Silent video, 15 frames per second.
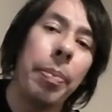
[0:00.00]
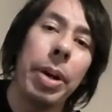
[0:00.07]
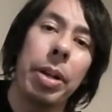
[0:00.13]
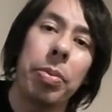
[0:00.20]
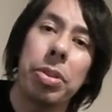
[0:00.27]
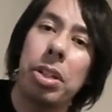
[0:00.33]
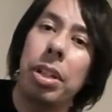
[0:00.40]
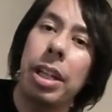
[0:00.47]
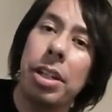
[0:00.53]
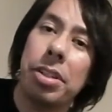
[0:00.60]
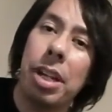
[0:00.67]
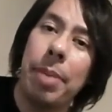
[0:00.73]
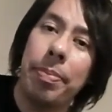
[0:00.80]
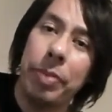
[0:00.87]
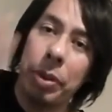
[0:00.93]
But we'll see you
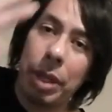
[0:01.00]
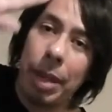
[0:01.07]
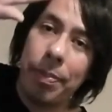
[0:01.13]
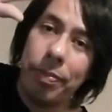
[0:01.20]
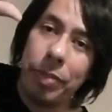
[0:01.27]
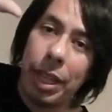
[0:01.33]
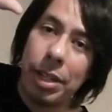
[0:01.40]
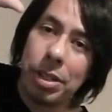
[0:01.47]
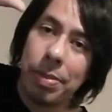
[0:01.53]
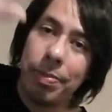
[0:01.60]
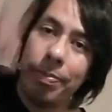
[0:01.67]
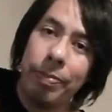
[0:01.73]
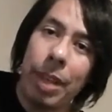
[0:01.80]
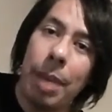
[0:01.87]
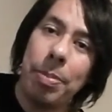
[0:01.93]
next time. Okay,
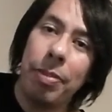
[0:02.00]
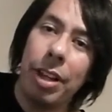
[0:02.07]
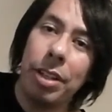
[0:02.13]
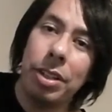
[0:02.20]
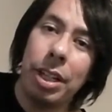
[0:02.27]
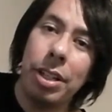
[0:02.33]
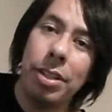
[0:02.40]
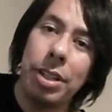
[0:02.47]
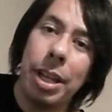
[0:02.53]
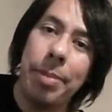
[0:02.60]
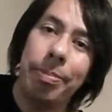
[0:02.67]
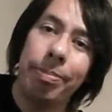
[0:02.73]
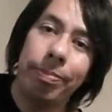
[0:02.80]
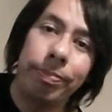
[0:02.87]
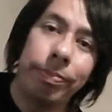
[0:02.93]
thanks. Happy Valentine's Day.